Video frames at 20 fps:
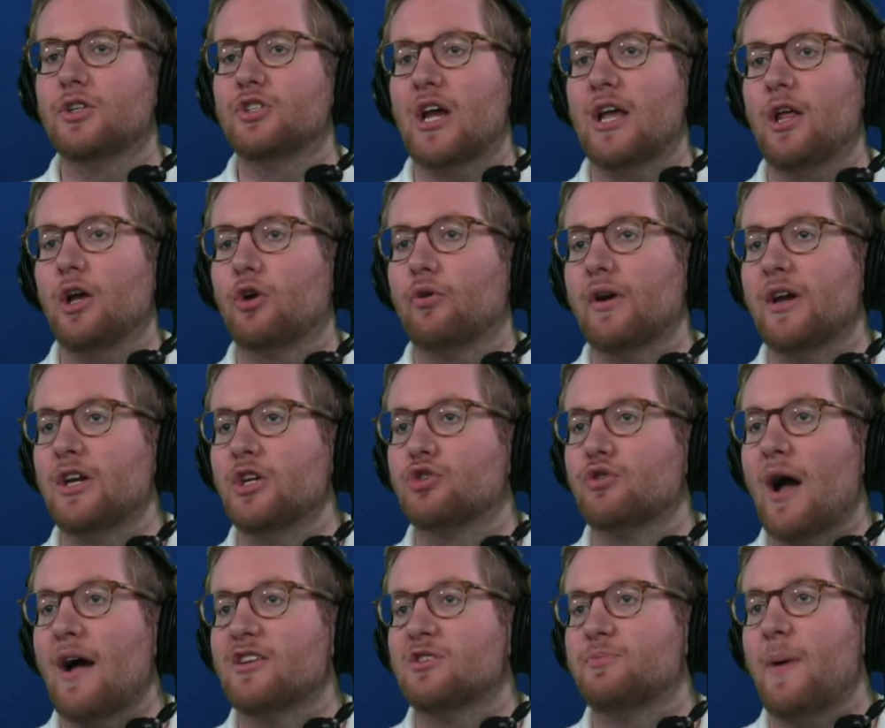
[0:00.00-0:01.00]
Jalen Green
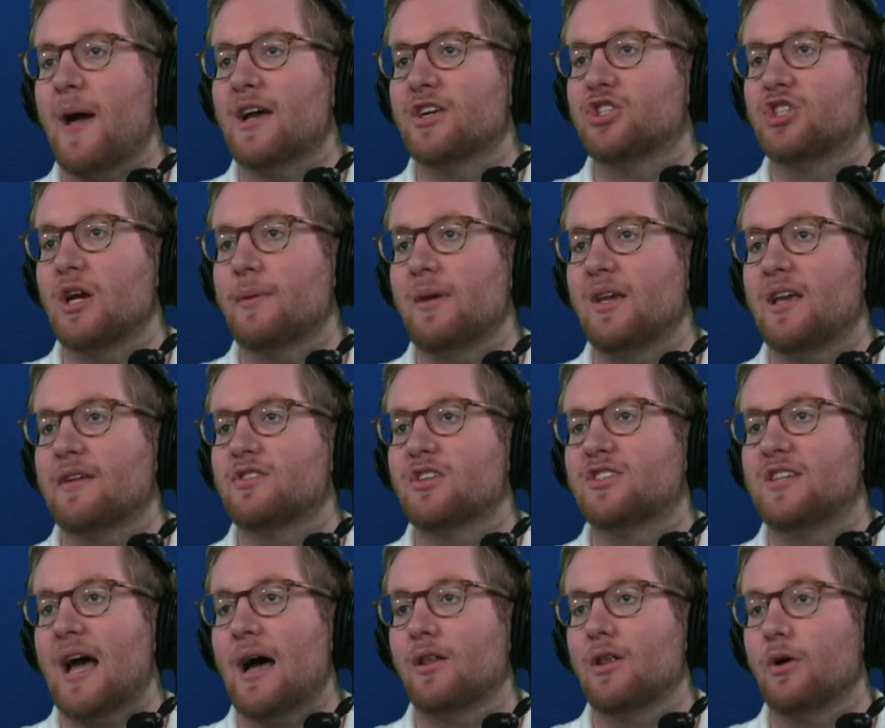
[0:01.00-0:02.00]
drives past Jimmy. Gives it
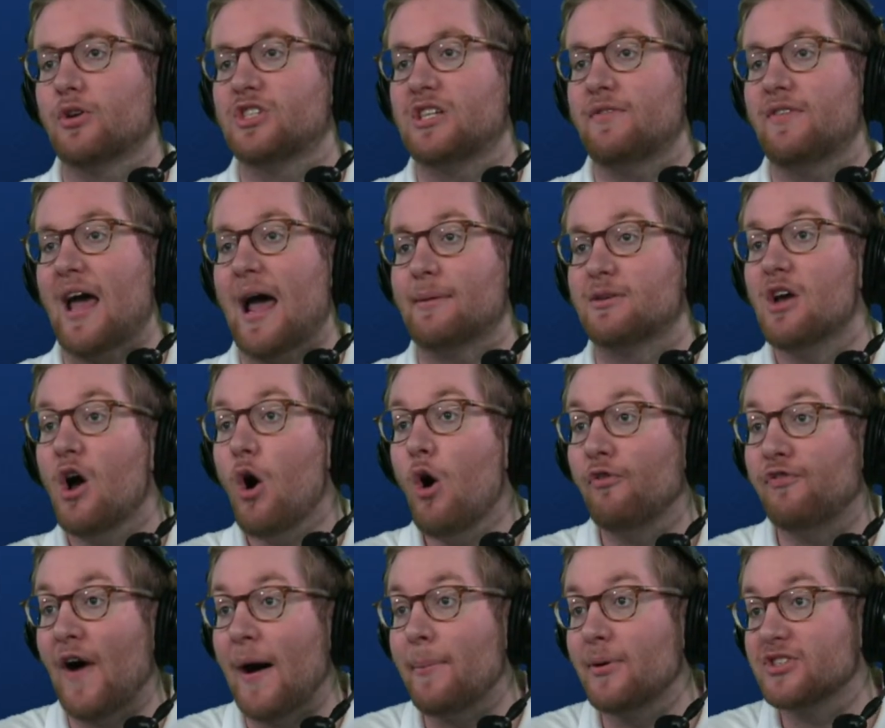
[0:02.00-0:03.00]
down low. Steven Adams, who
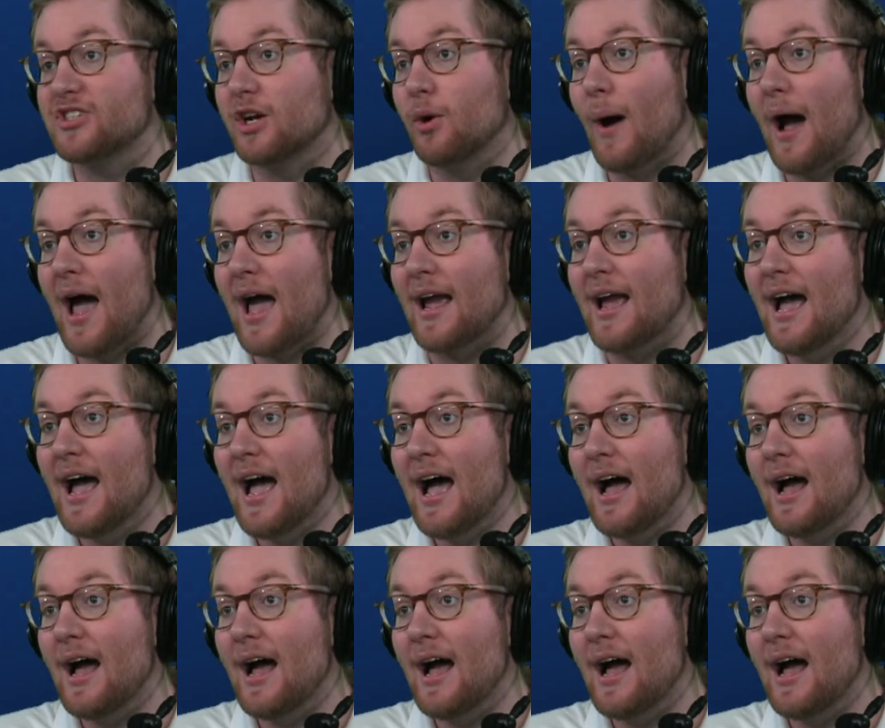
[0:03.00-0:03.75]
fumbles it away.